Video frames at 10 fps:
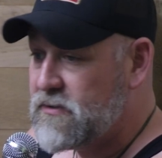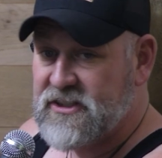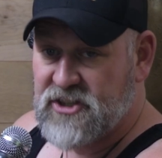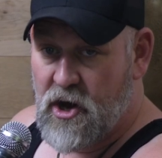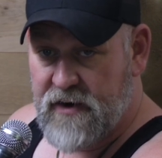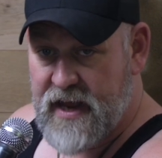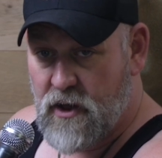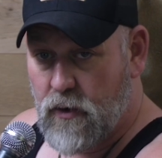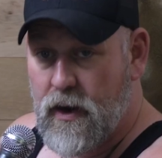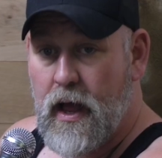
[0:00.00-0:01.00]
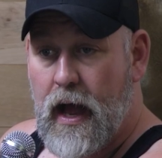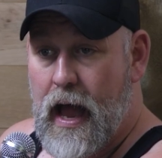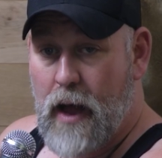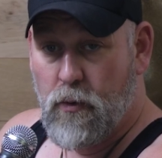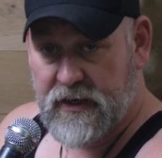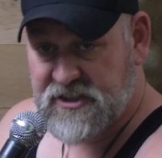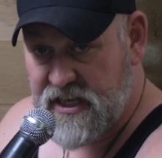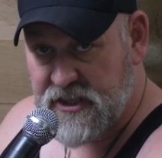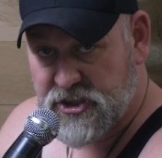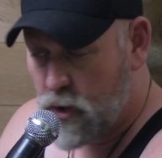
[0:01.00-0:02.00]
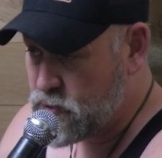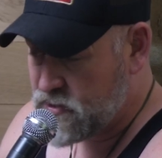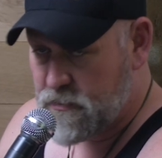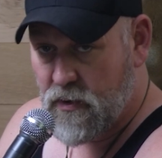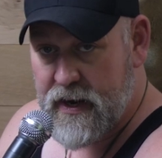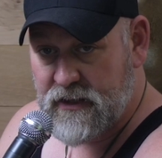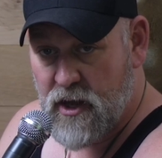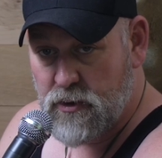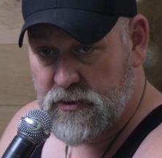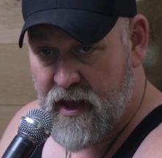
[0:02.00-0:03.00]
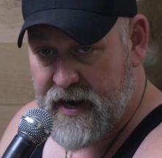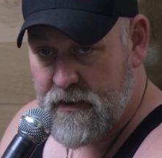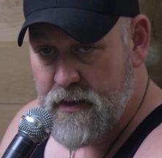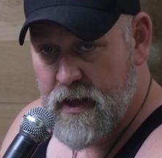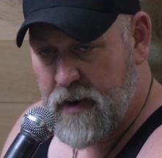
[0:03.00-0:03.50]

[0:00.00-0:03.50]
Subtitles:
this all day long. I want to see the soldier and Marine load lighten.